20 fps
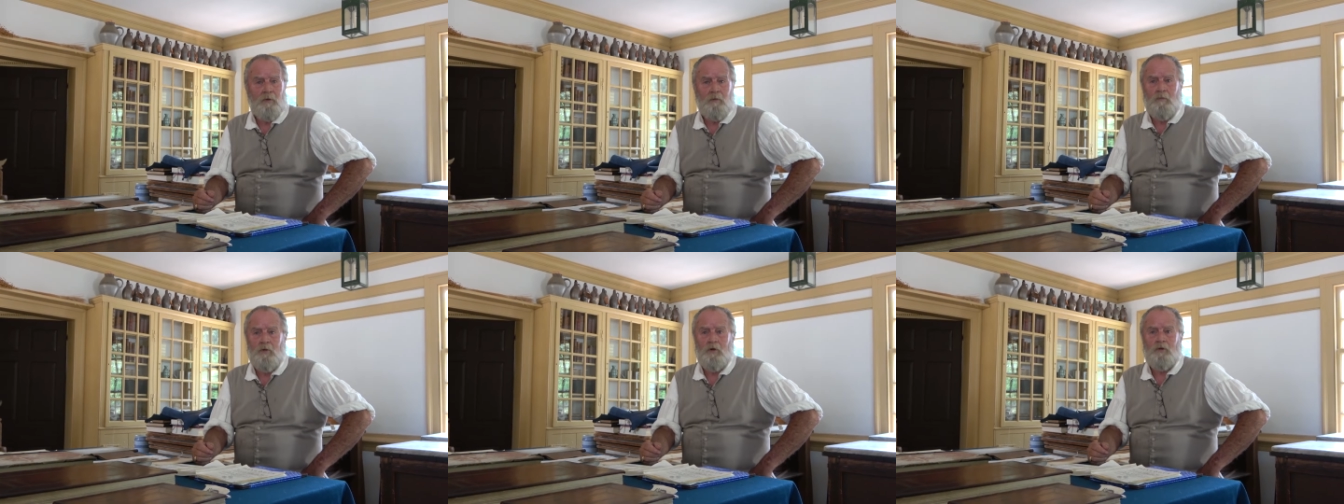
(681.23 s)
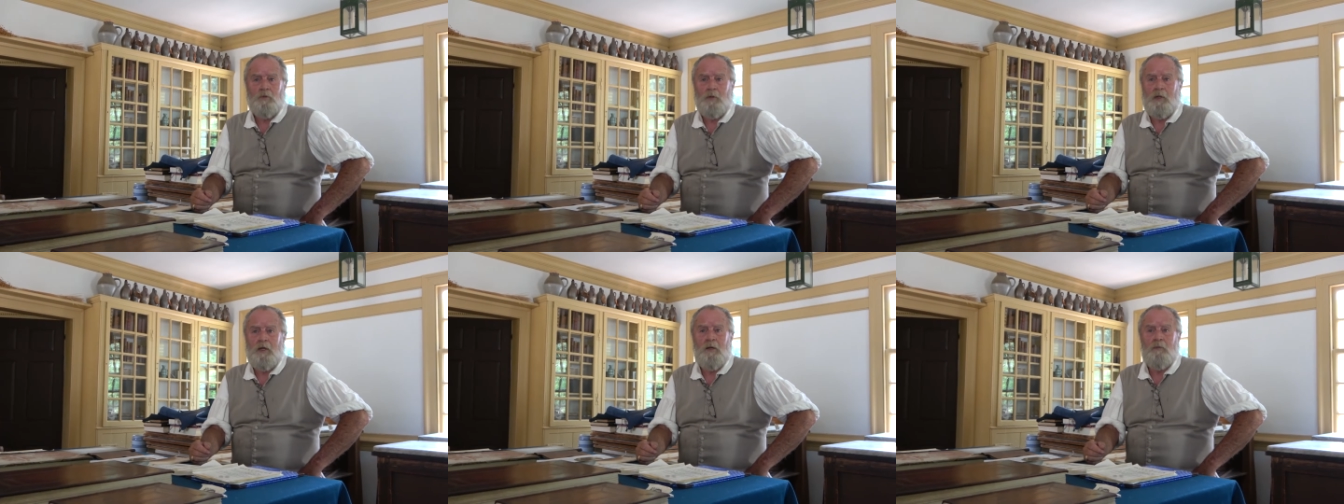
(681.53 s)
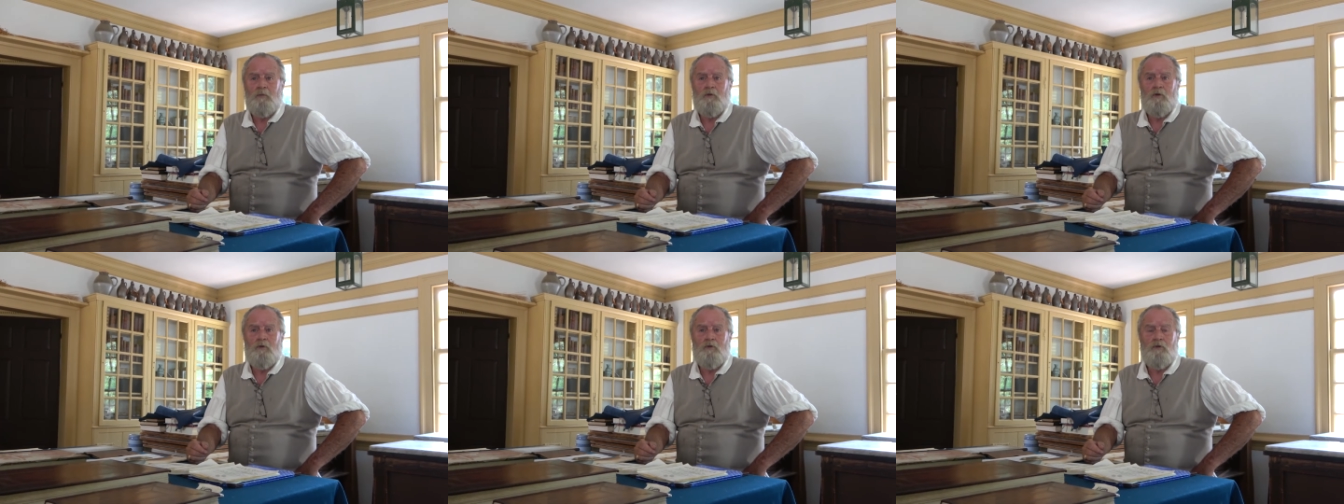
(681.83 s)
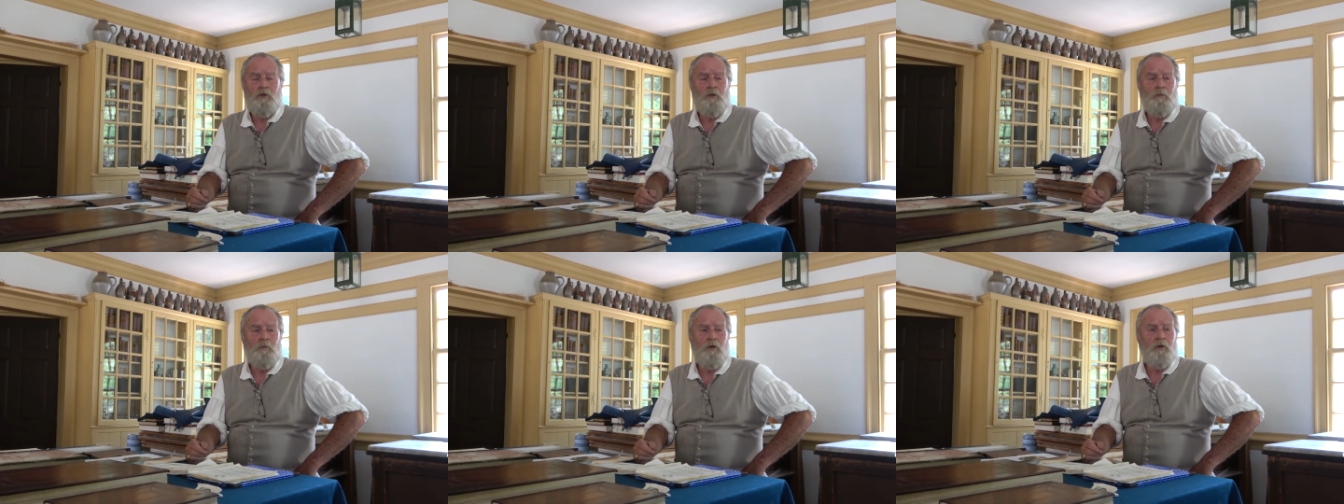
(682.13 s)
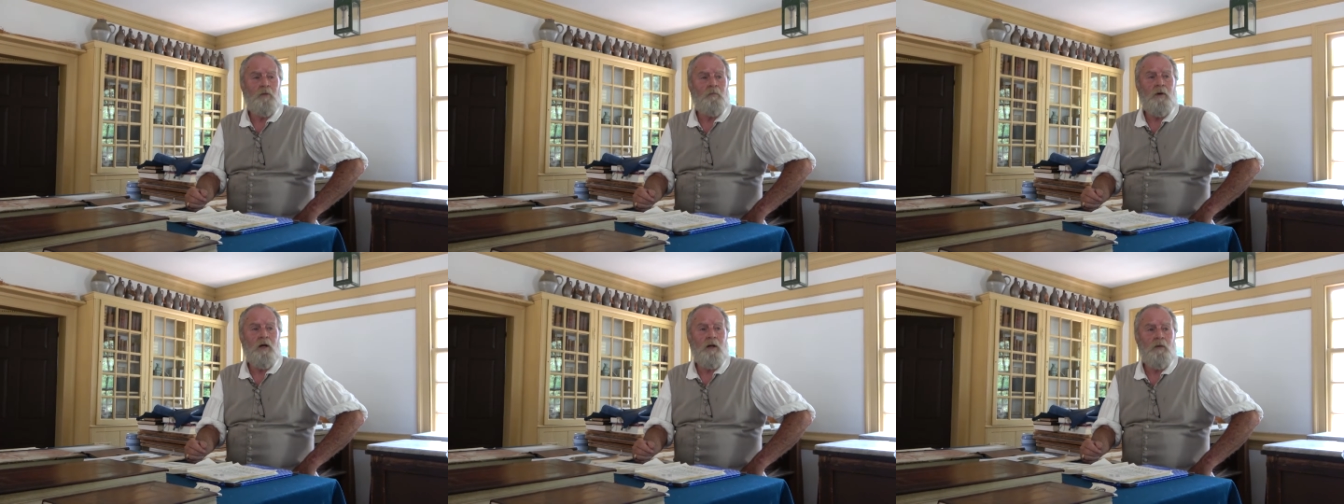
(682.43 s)
books became so cheap you
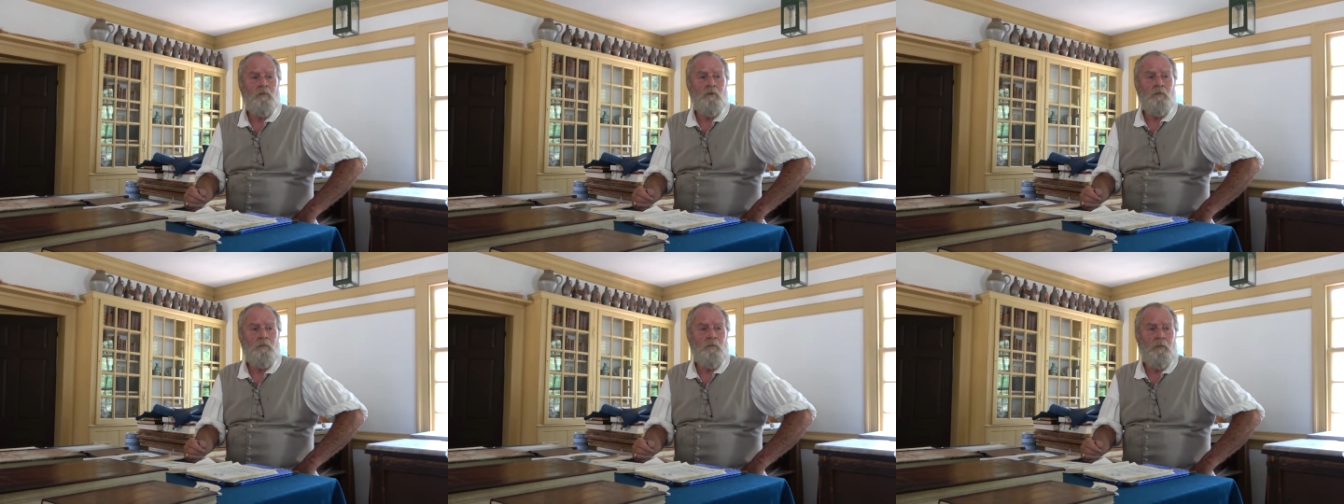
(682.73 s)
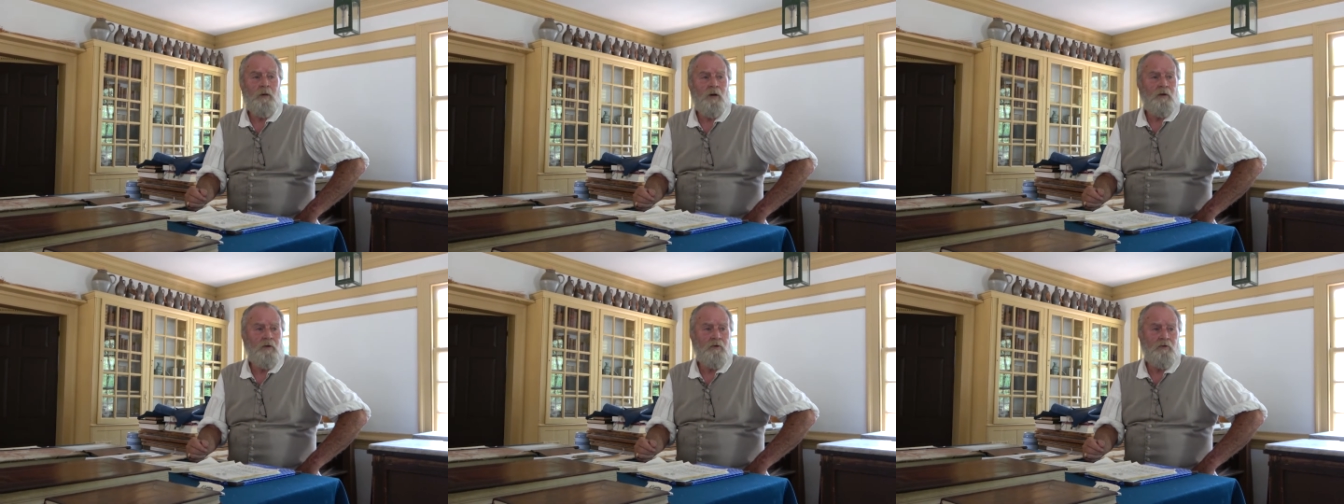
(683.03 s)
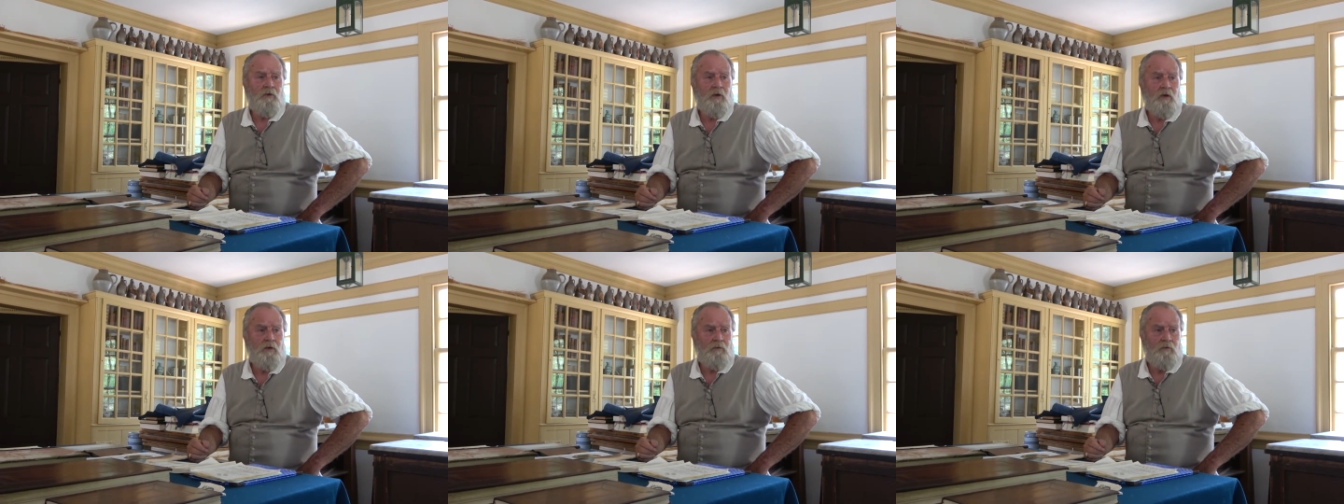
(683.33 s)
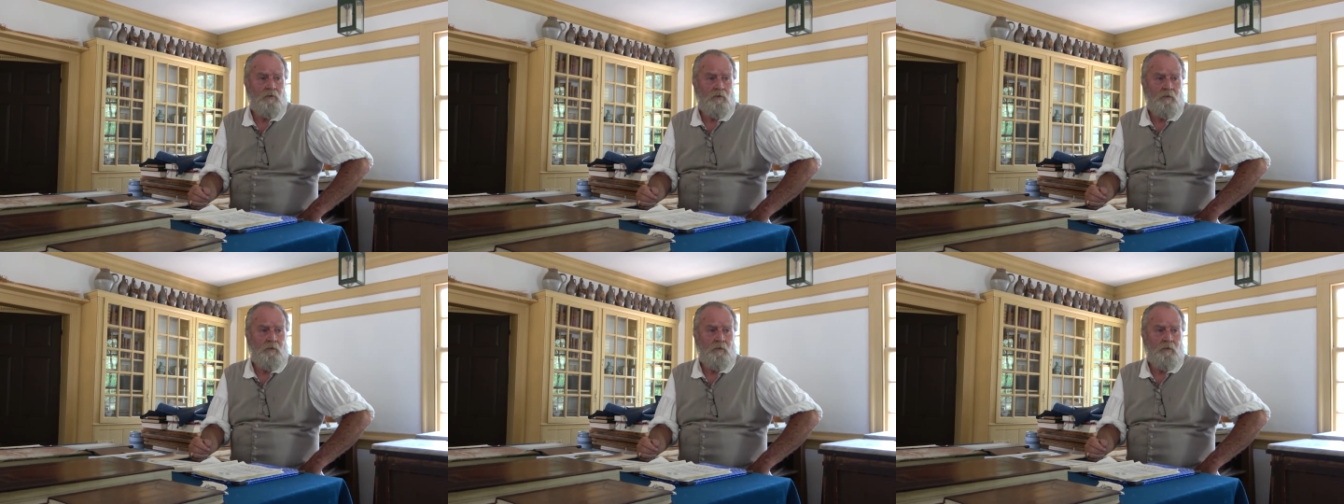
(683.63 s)
could buy them with pocket change.